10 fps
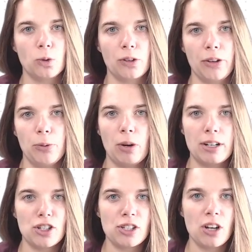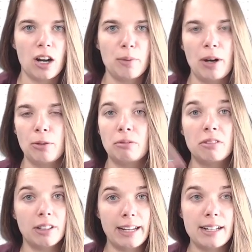or you want to just talk about
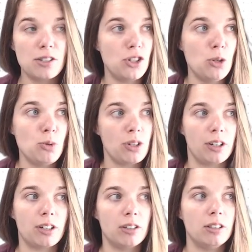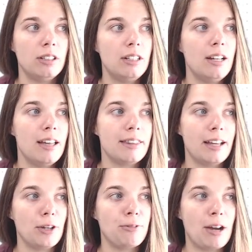the latest news article
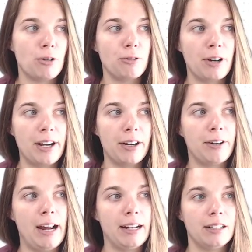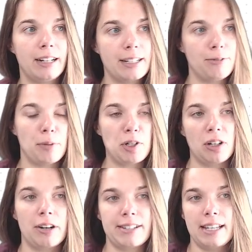that you found over here and collected from your
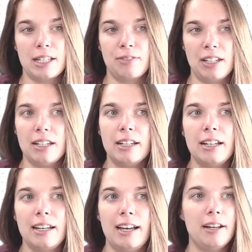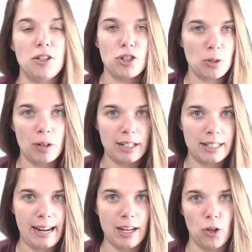RSS feed, and you just want
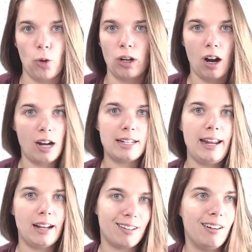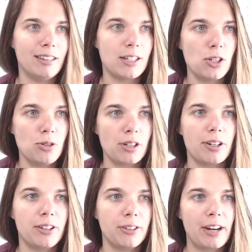to take your hot take on this news
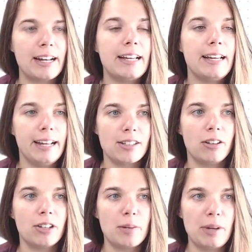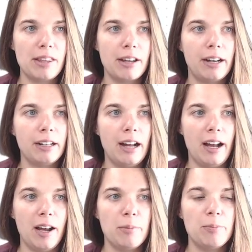article, right? It's all going to be there,
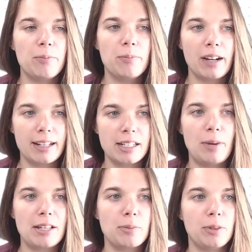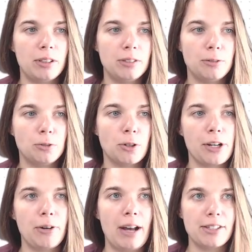customizable for
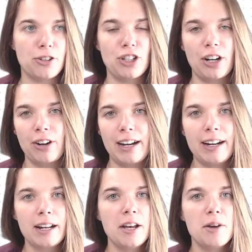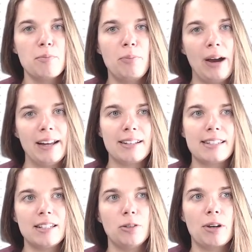you as you're generating, but
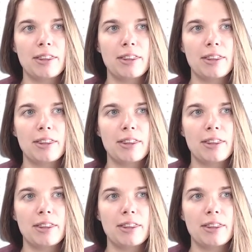still